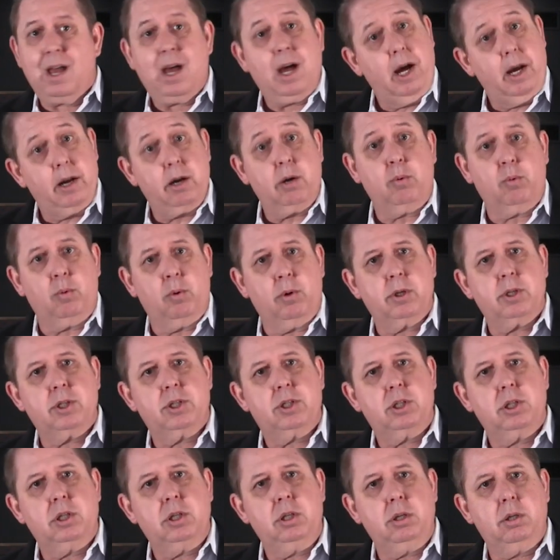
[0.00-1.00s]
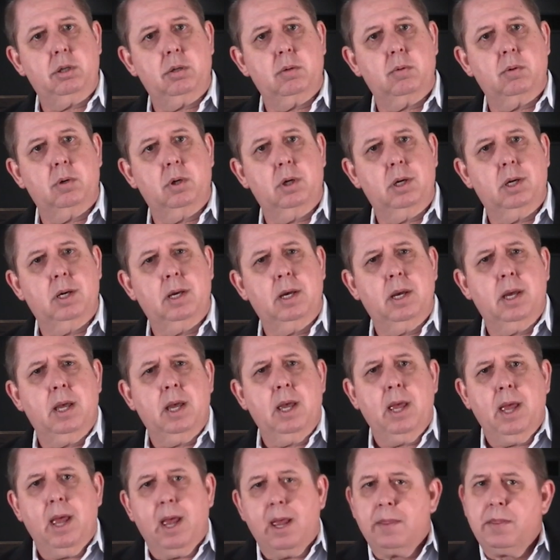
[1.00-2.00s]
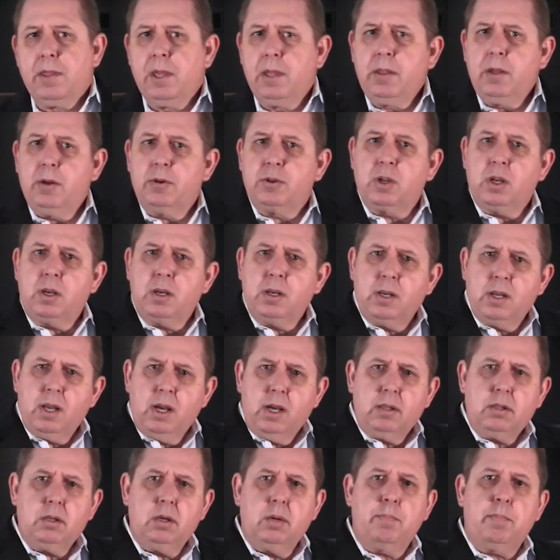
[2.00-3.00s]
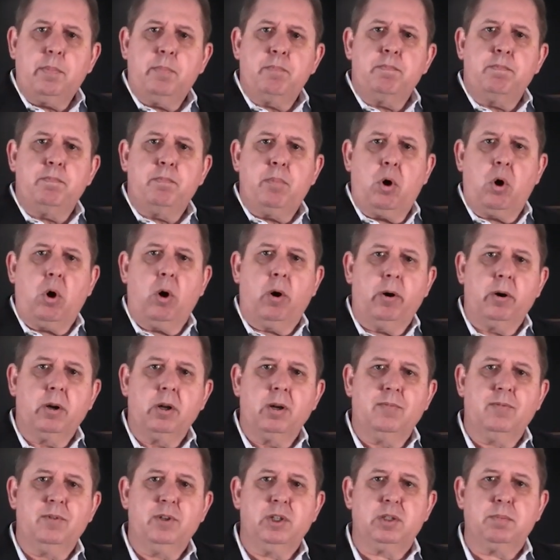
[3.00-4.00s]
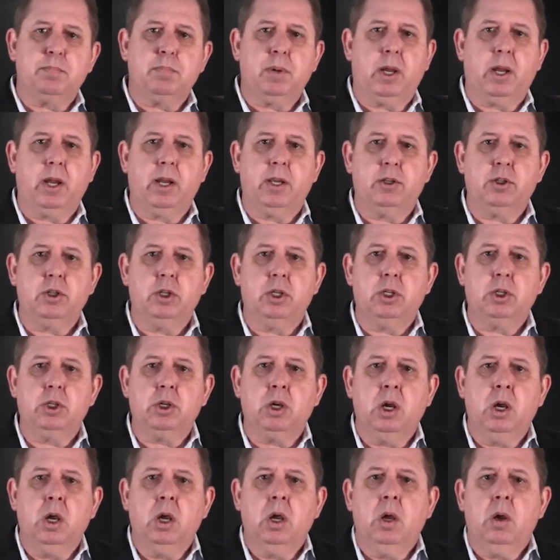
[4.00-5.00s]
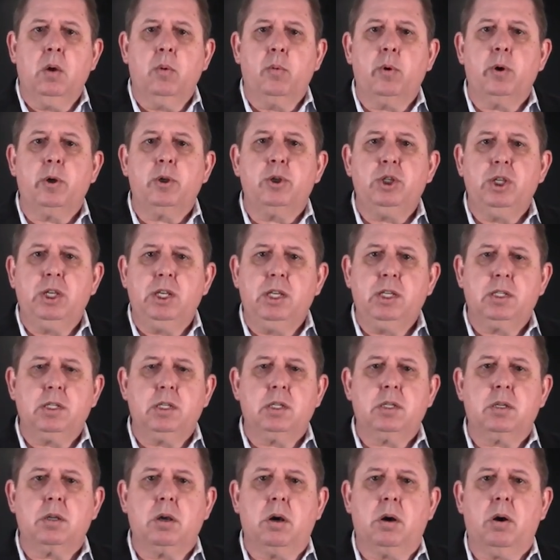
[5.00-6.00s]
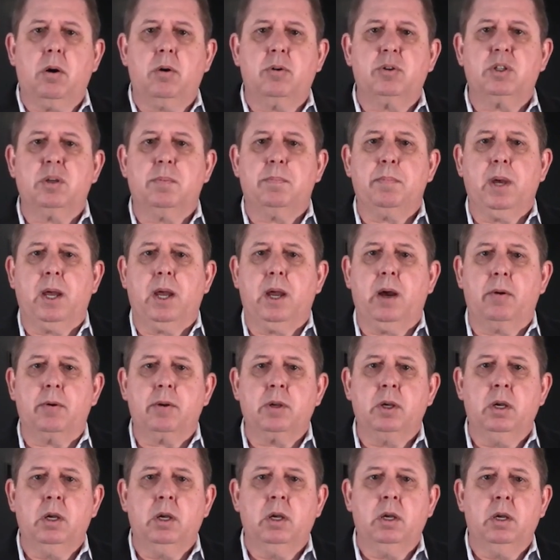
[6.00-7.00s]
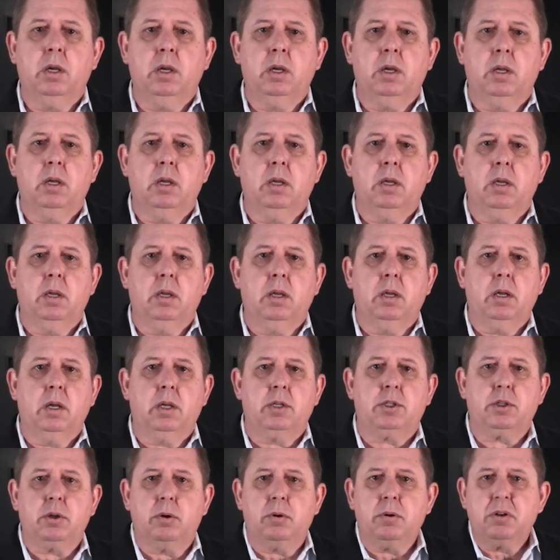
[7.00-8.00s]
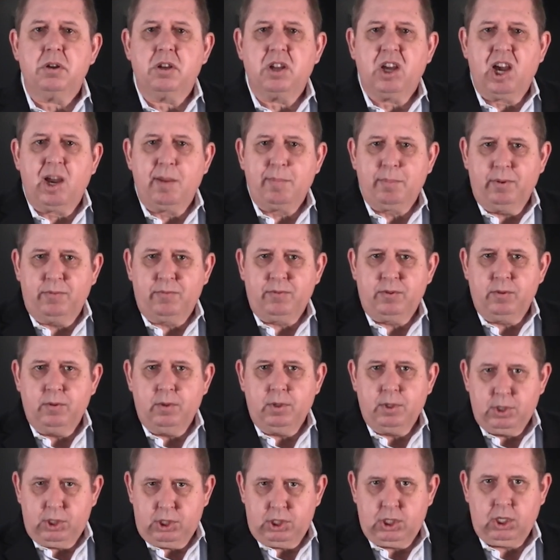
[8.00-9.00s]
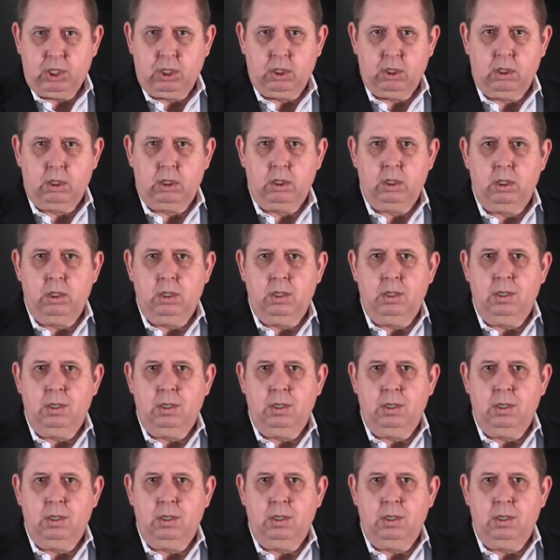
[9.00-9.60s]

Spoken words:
"I don't want to see you." And then there's another part of this passage where Jesus talks about a certain type of sin,